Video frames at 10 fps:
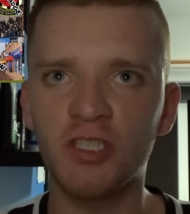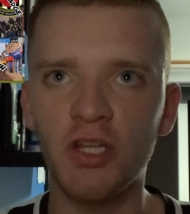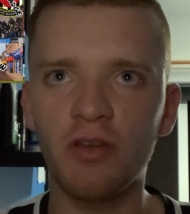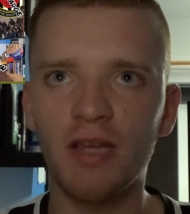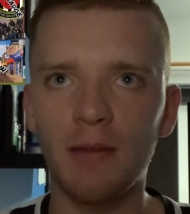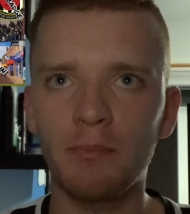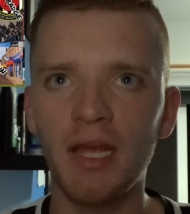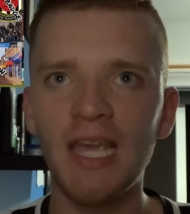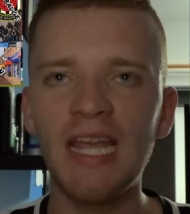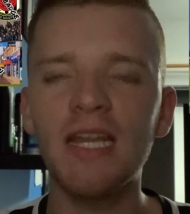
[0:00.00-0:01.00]
new
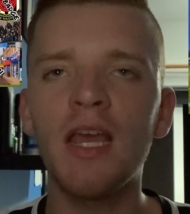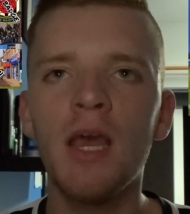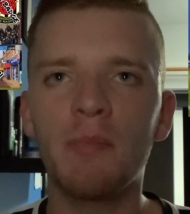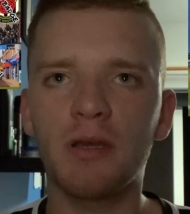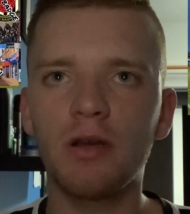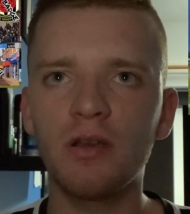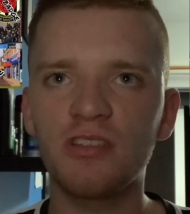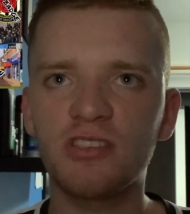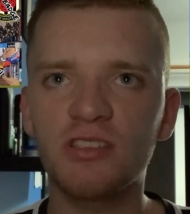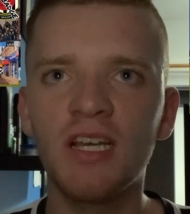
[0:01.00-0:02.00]
campaign,
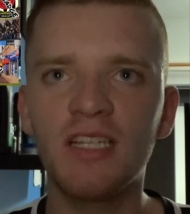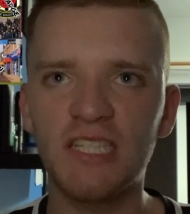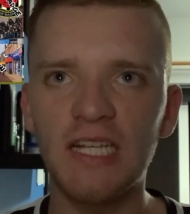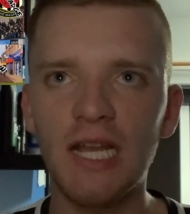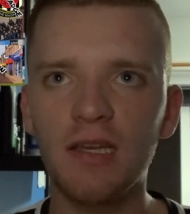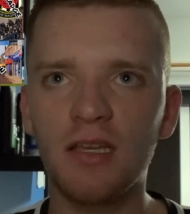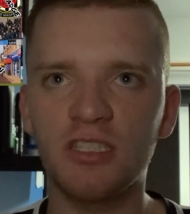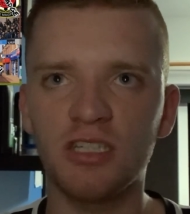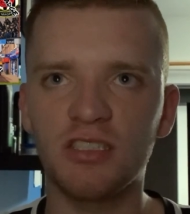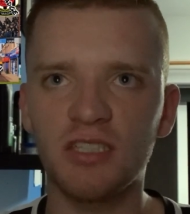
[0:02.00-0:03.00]
because the
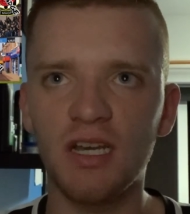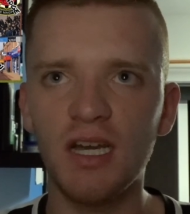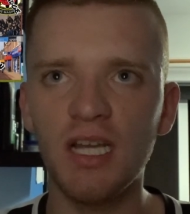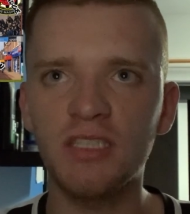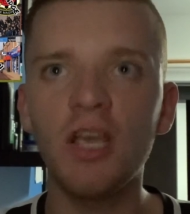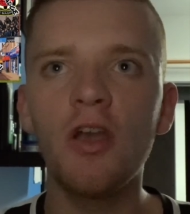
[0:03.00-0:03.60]
Lancashire side